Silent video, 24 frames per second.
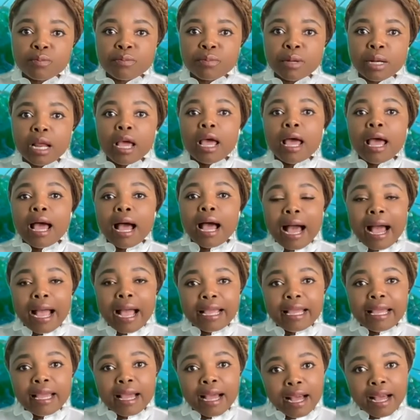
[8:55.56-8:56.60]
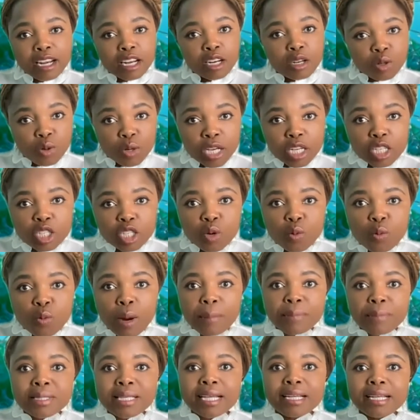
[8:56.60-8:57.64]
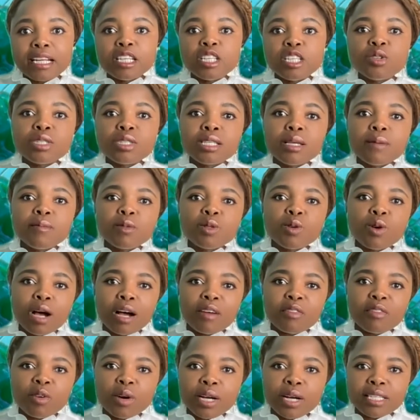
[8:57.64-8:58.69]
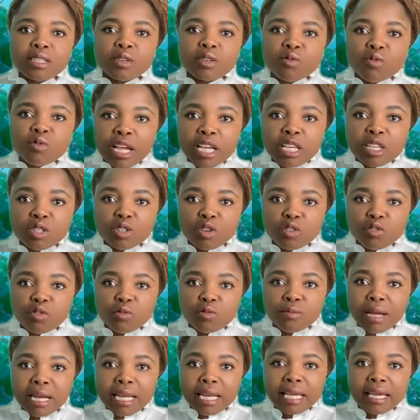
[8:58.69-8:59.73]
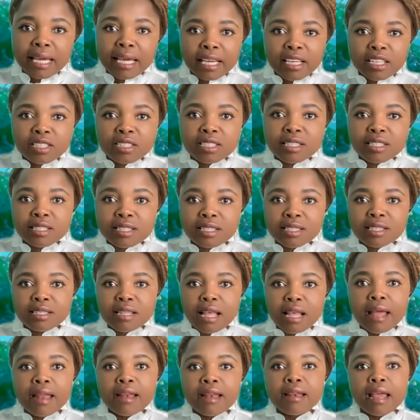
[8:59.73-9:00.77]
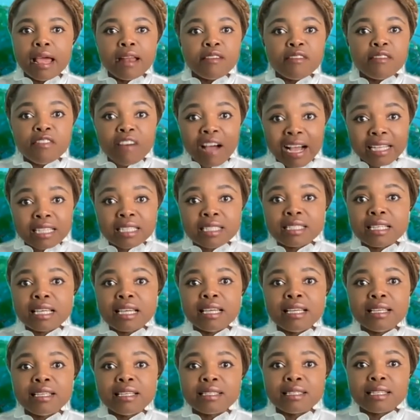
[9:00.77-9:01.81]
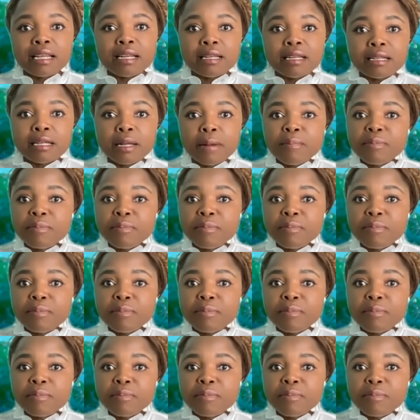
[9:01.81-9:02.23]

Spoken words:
But I had a look at your website, and you seem to have quite a range of medications and vaccines and